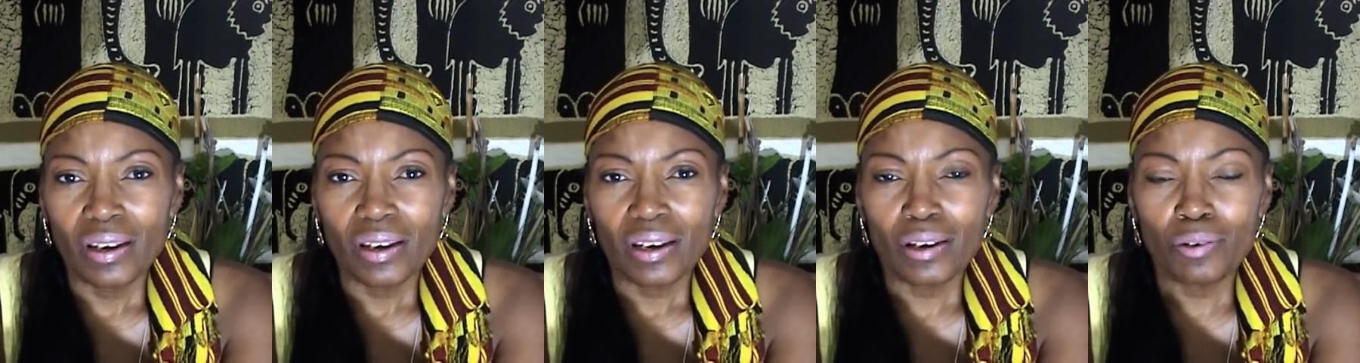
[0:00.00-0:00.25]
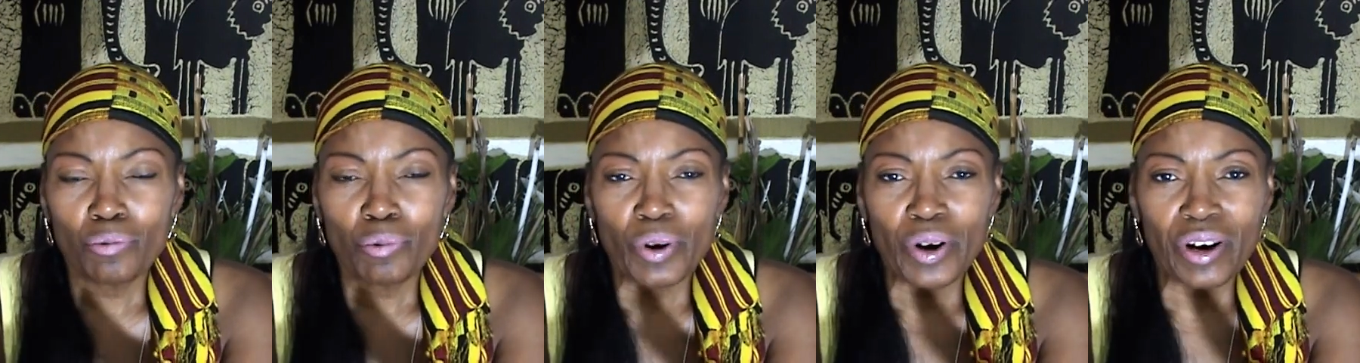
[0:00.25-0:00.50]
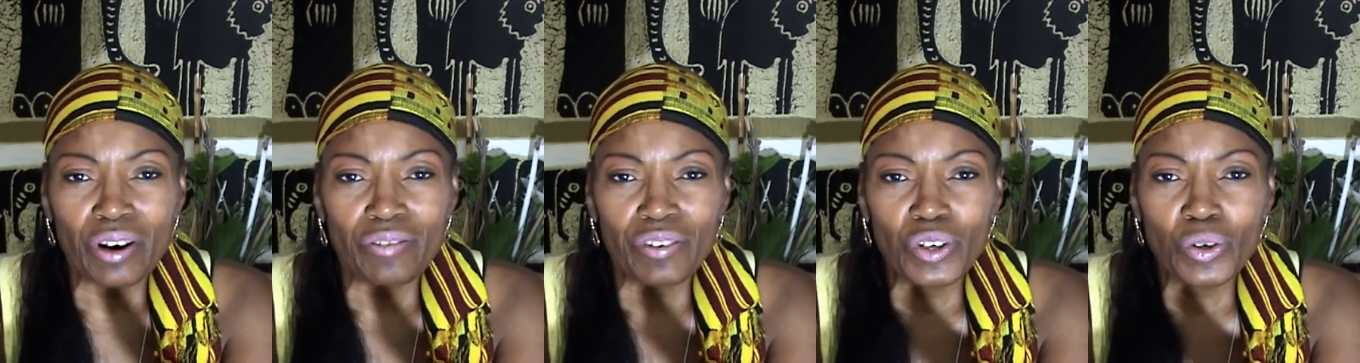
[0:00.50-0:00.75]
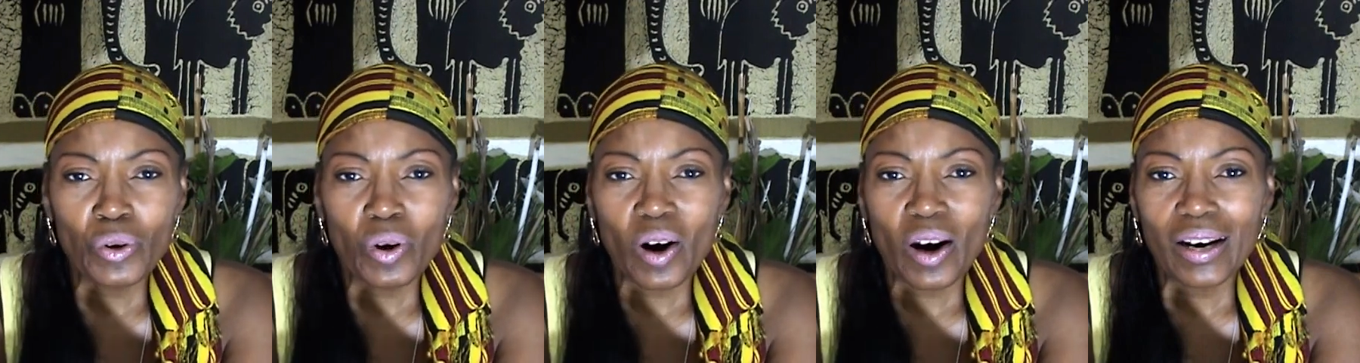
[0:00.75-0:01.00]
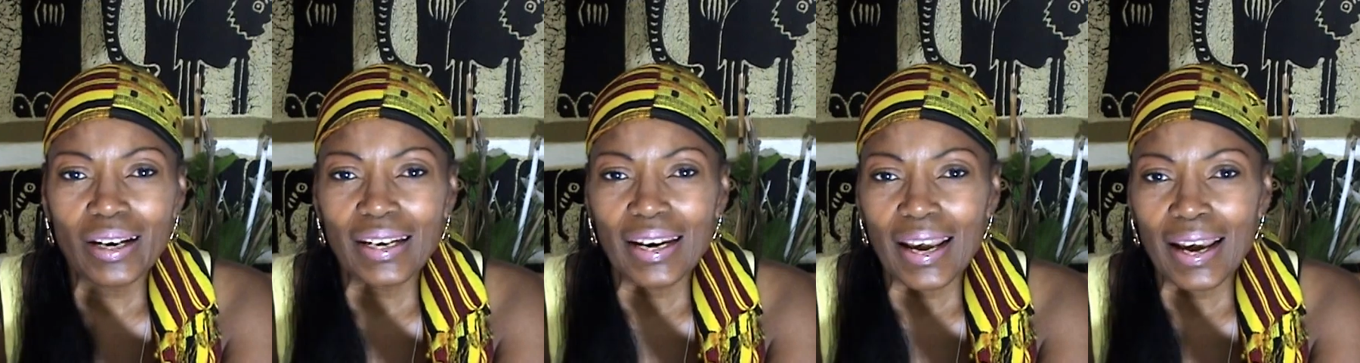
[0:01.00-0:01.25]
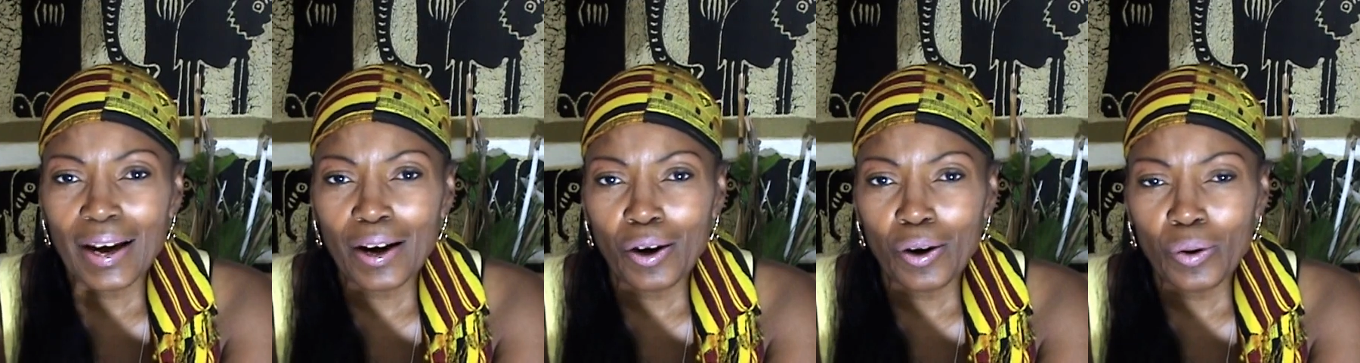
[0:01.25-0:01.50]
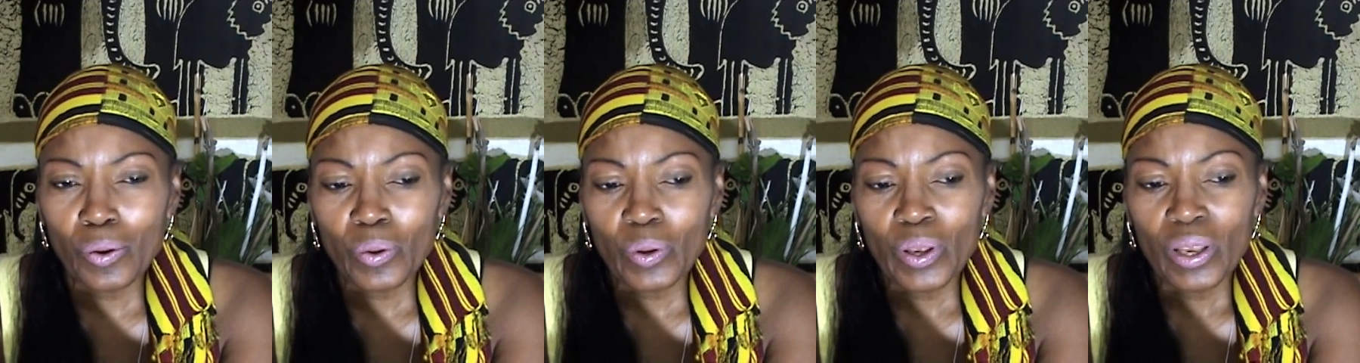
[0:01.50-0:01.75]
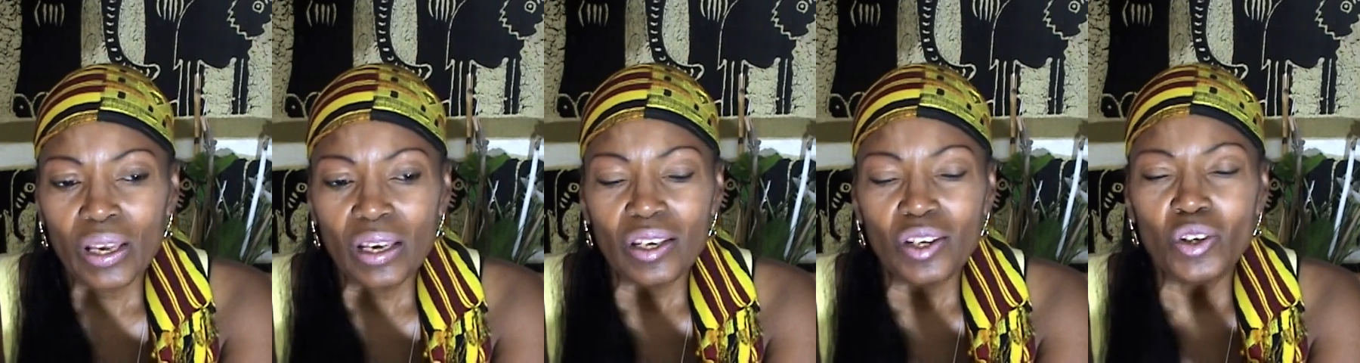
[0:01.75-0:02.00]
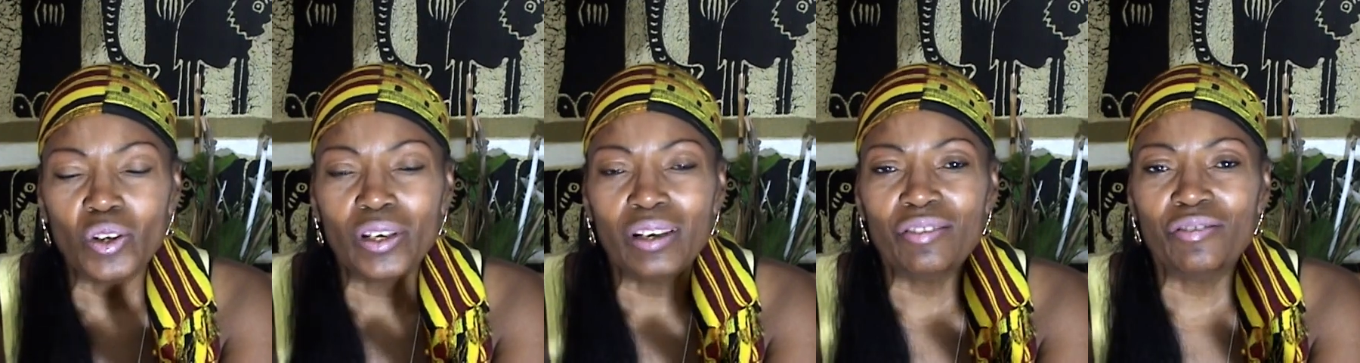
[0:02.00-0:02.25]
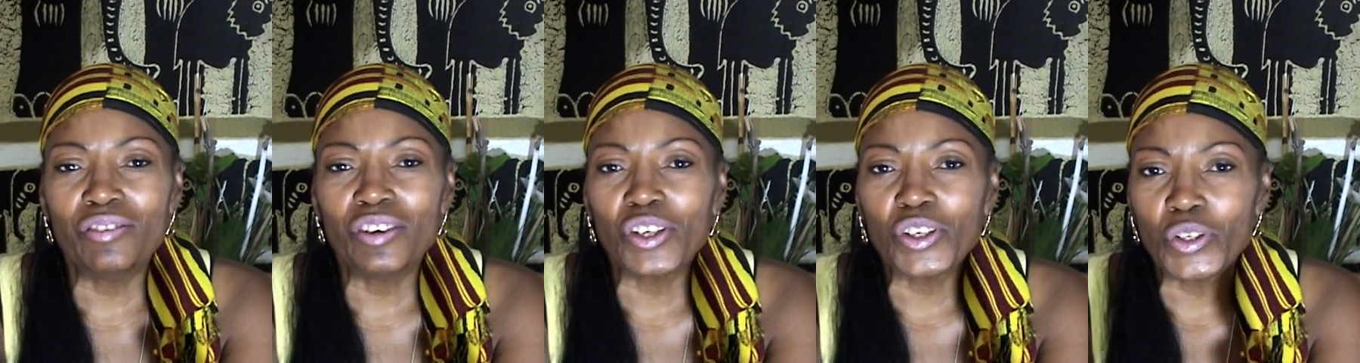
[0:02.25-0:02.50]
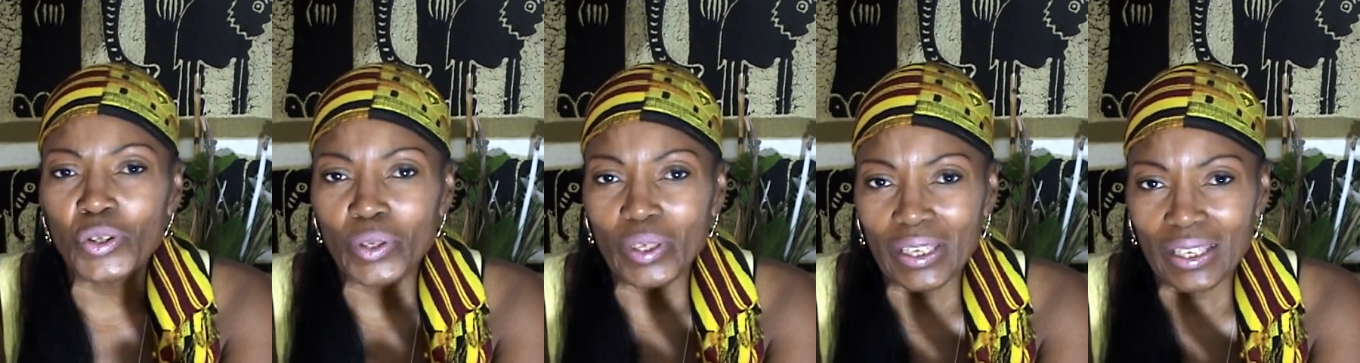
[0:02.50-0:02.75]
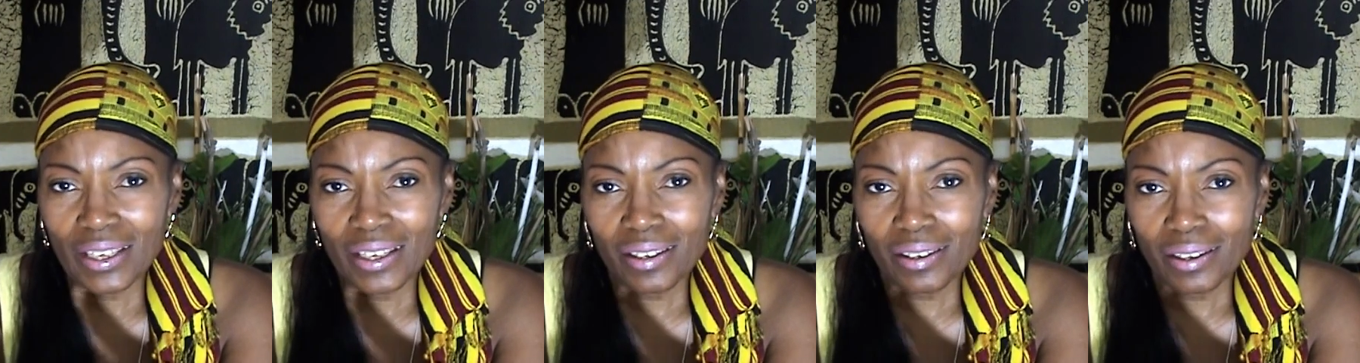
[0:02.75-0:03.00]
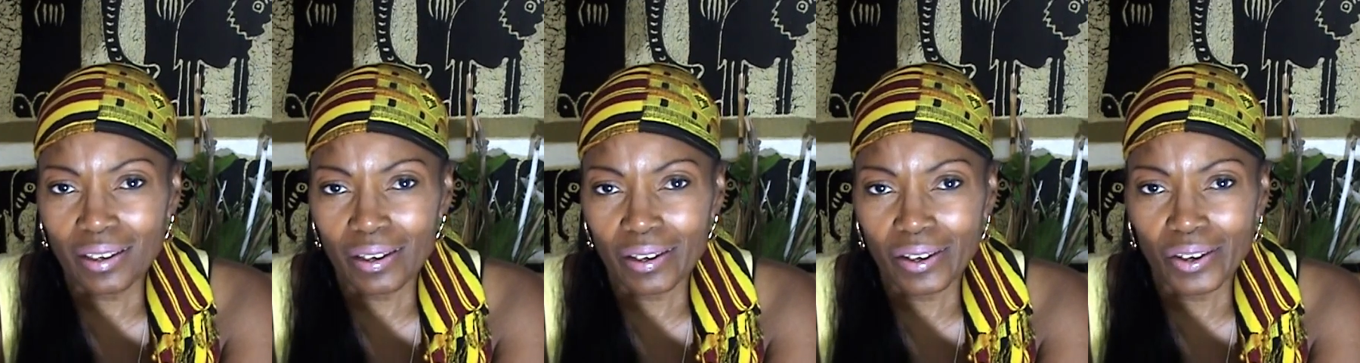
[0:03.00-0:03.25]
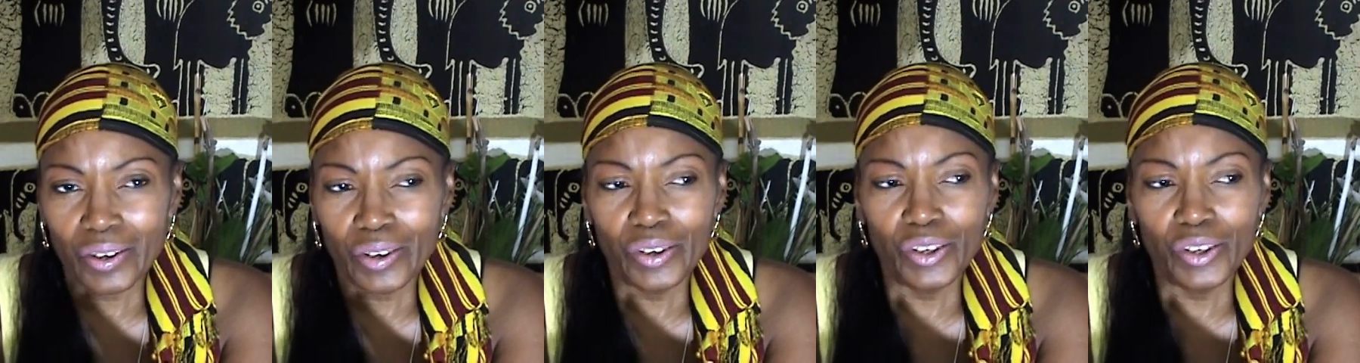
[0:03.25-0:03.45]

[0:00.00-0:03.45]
And wherever you are now, you'll eventually get there.